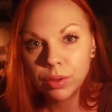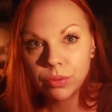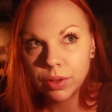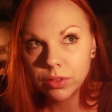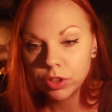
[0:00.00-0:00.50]
with
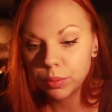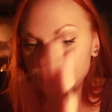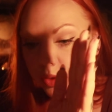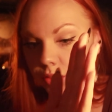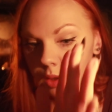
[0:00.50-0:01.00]
friendships,
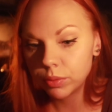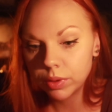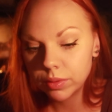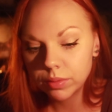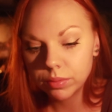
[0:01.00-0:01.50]
the same
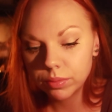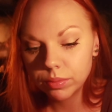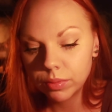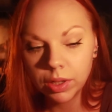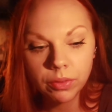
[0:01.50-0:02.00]
with
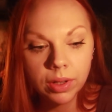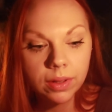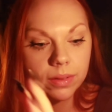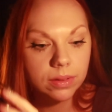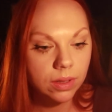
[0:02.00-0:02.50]
whatever
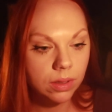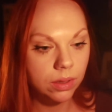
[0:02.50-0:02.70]
else.